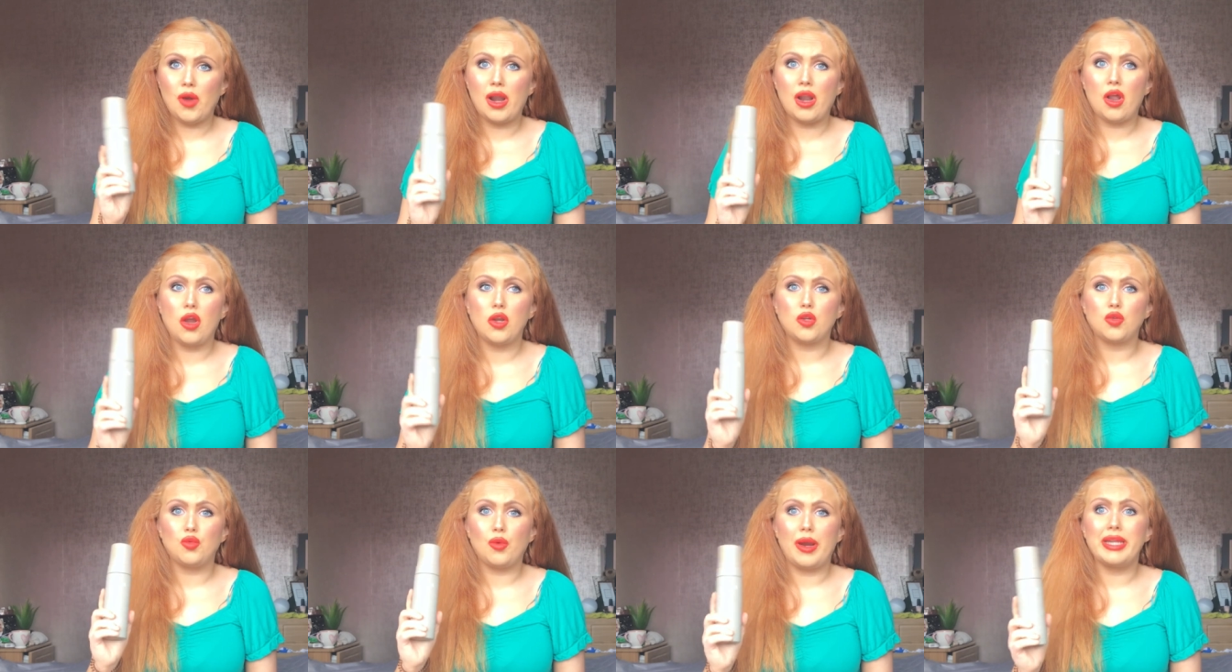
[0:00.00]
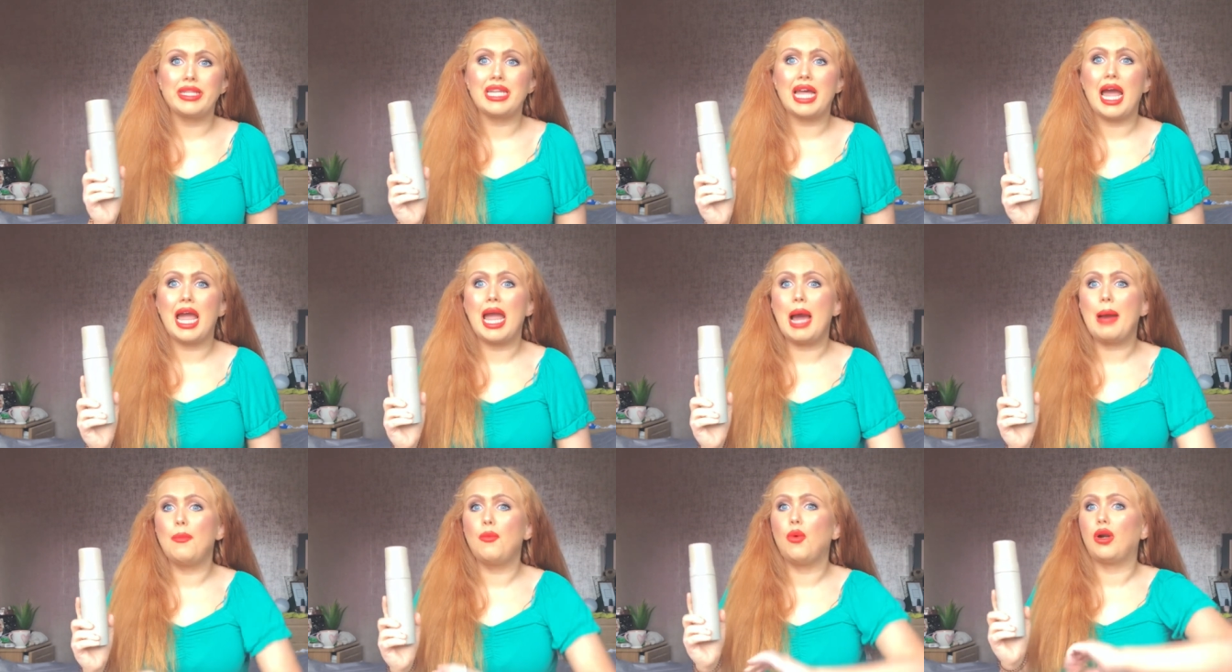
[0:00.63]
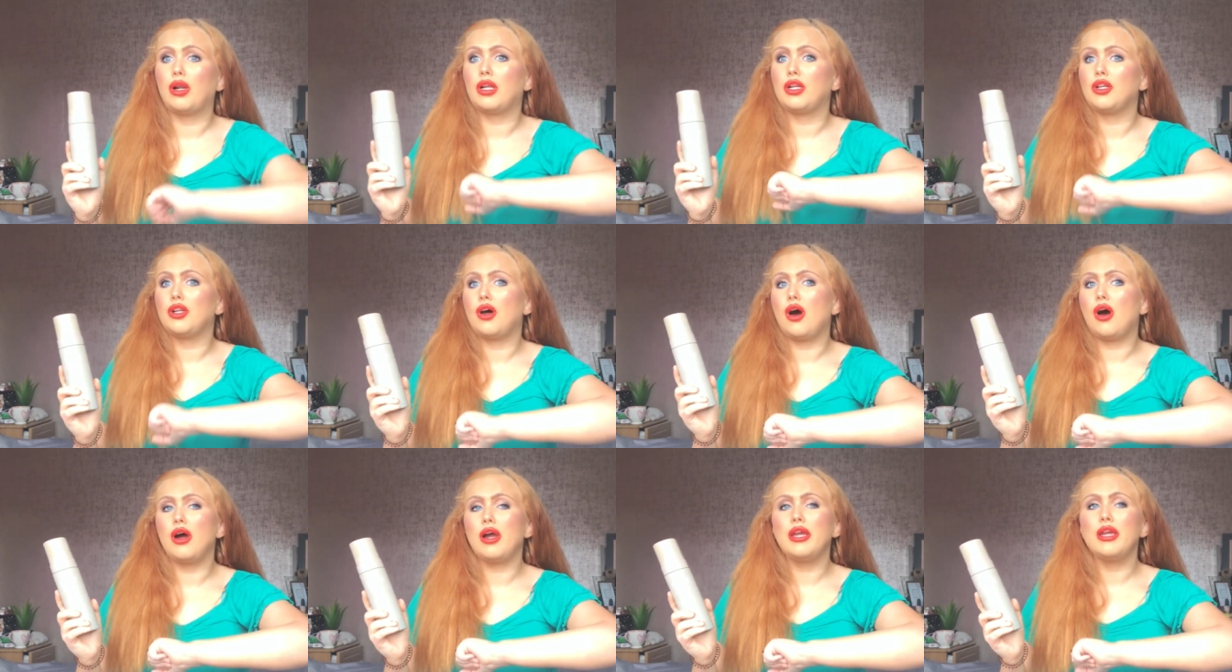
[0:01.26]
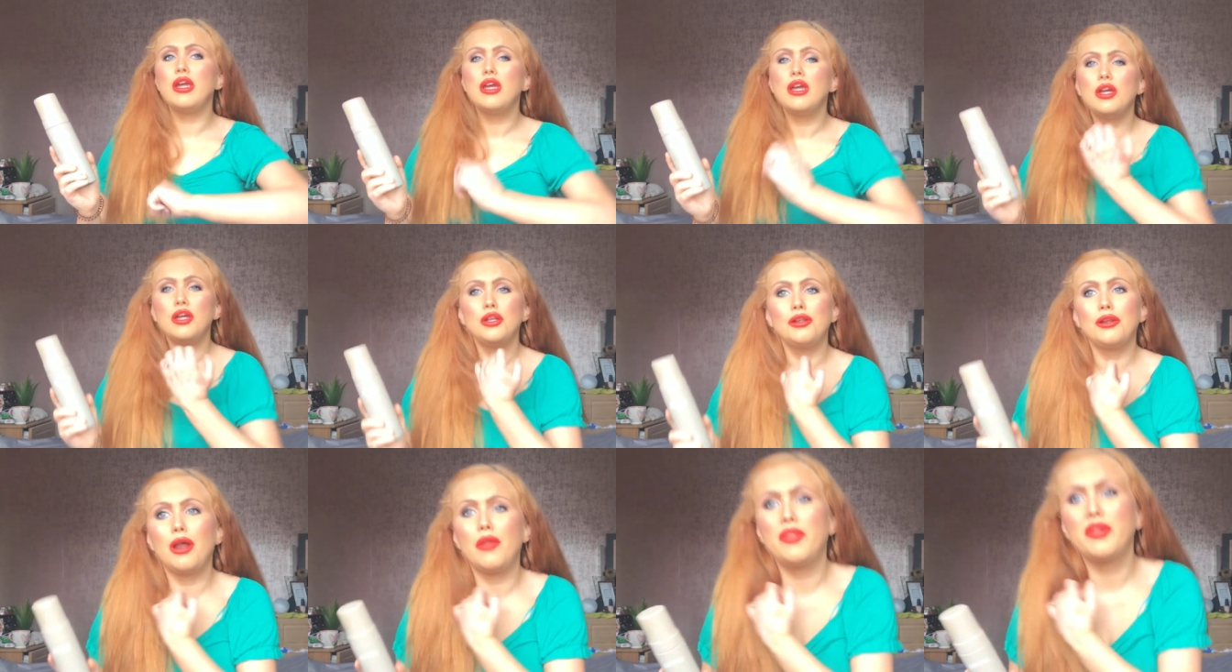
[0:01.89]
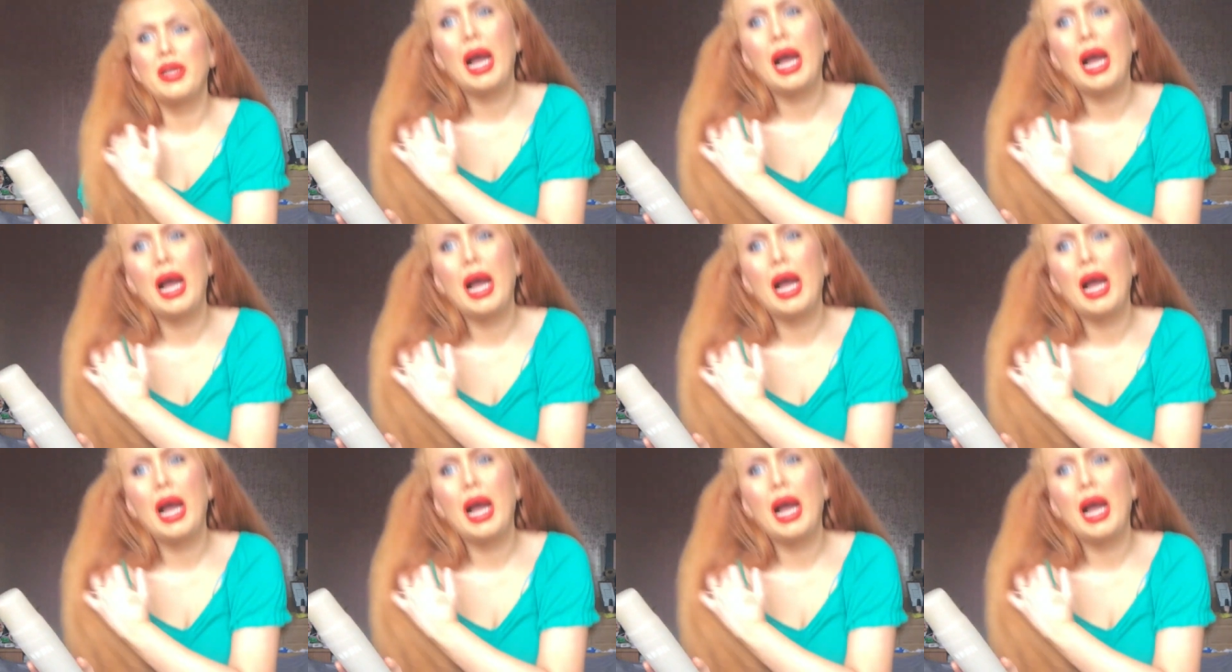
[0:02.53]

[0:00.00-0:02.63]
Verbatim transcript: tried it out twice. I am wearing it now. Now the